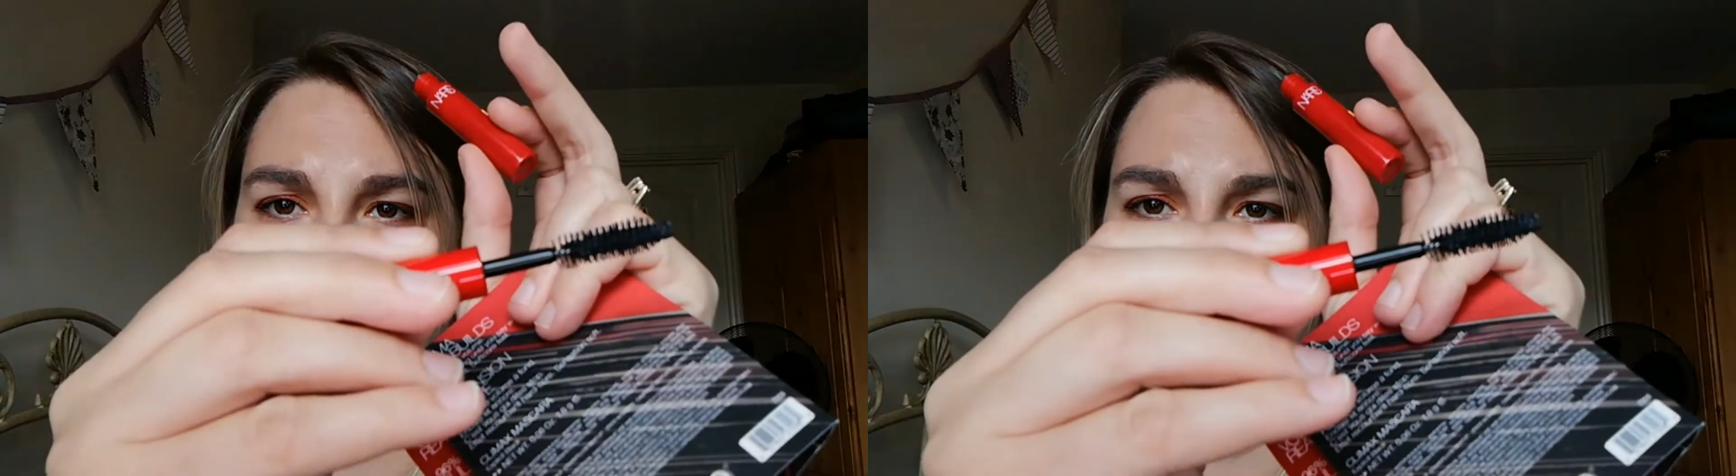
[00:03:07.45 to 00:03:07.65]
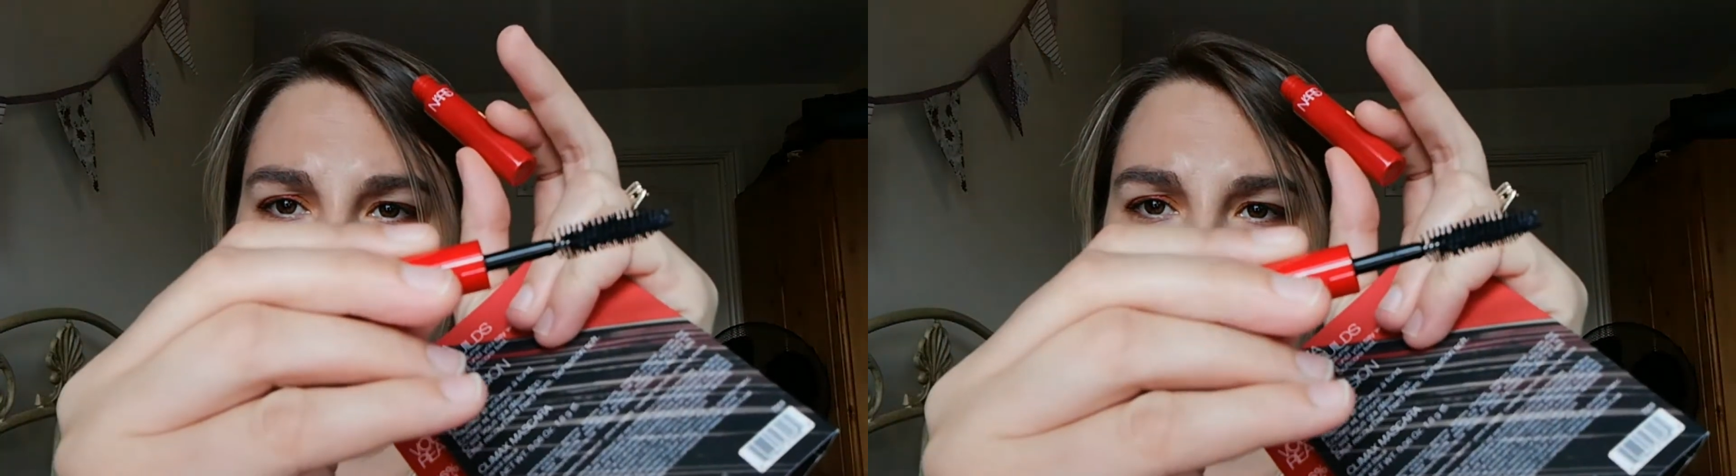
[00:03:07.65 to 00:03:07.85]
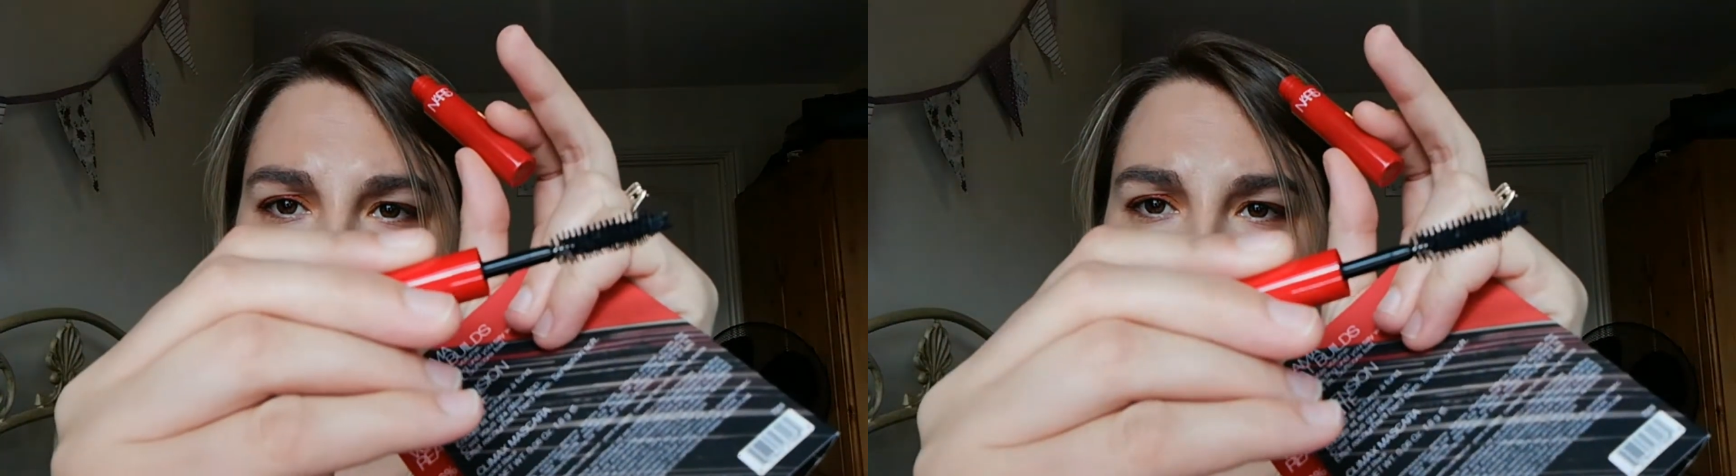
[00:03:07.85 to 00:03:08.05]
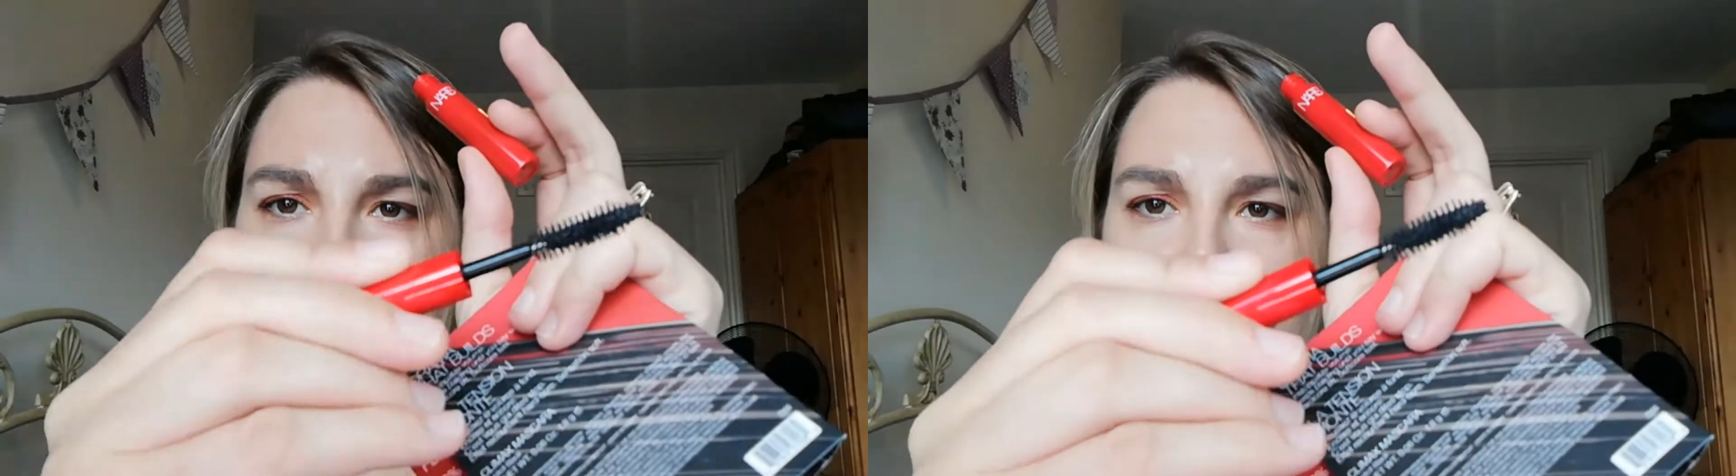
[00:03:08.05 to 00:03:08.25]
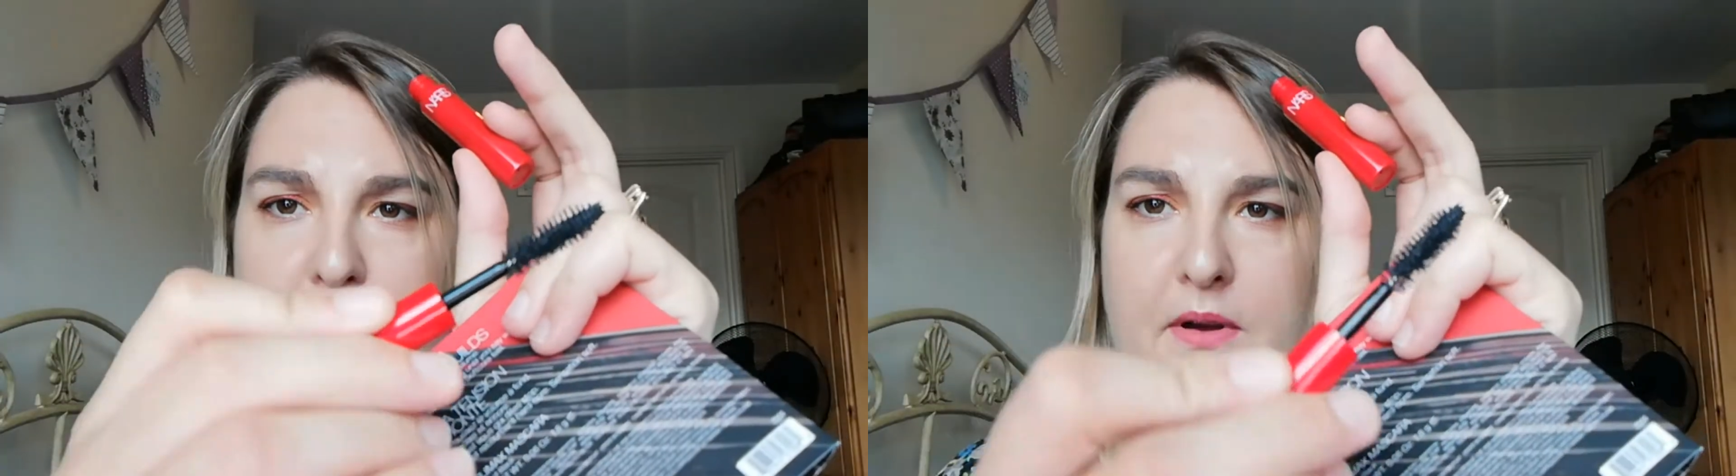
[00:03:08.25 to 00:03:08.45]
You can see it
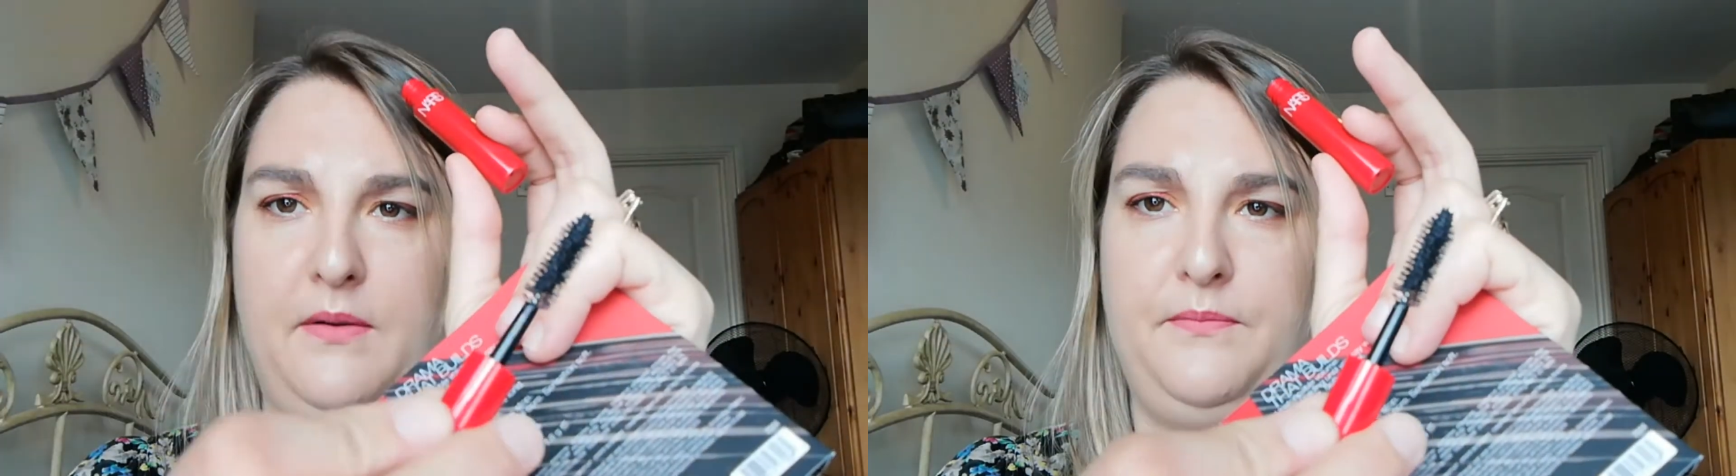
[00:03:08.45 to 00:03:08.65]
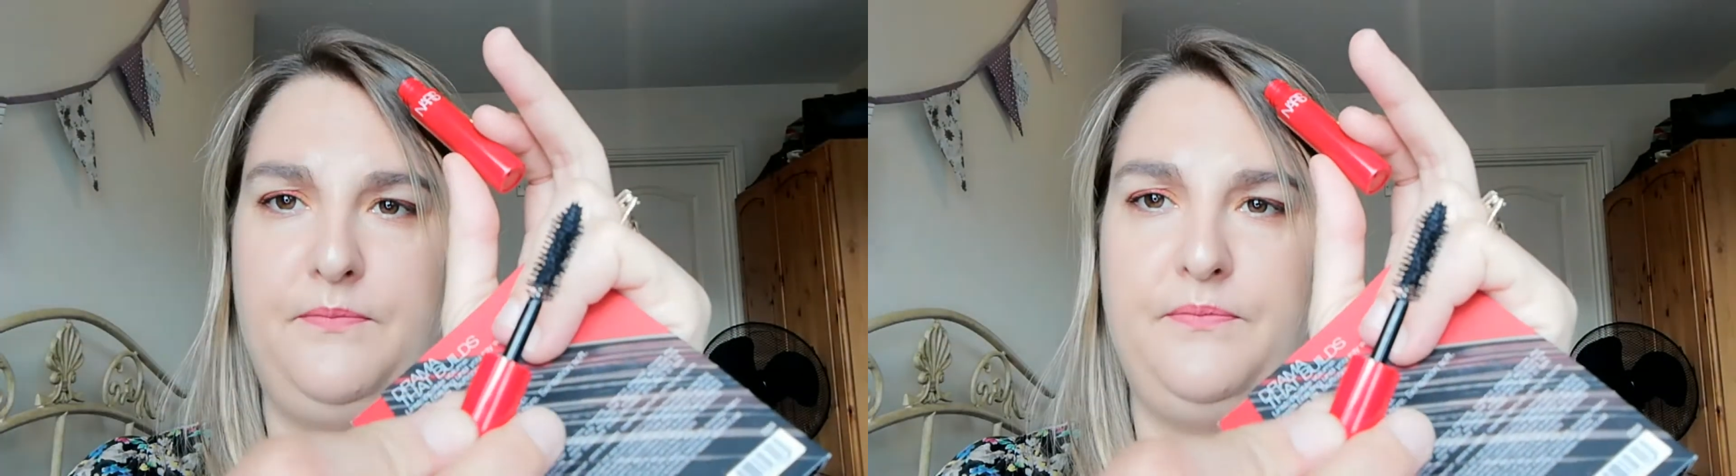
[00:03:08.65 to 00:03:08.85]
very well.